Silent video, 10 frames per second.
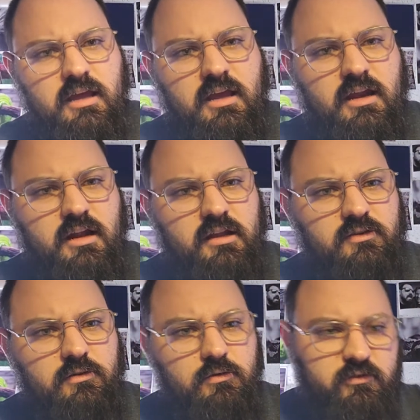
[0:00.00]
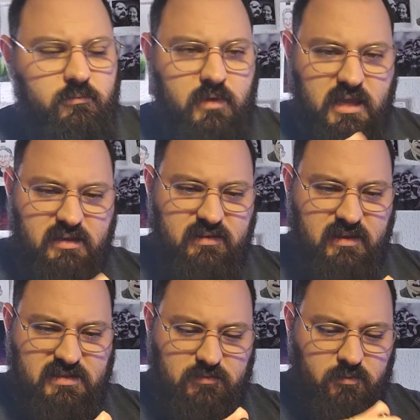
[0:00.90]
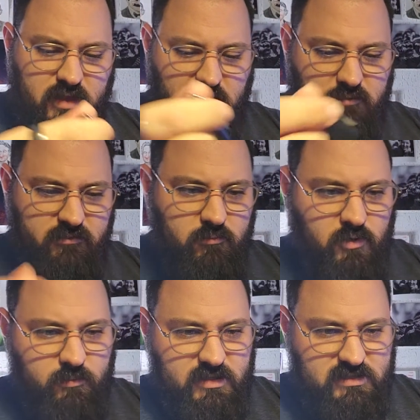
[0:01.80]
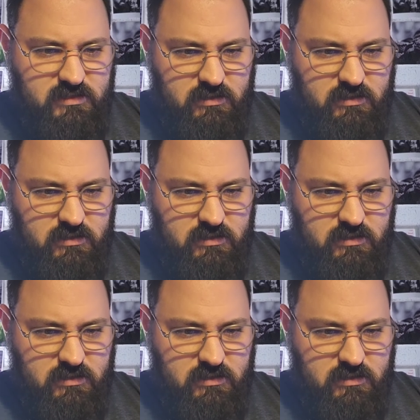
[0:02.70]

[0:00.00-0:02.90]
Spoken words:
And I'll do some ink tests with that in a few moments.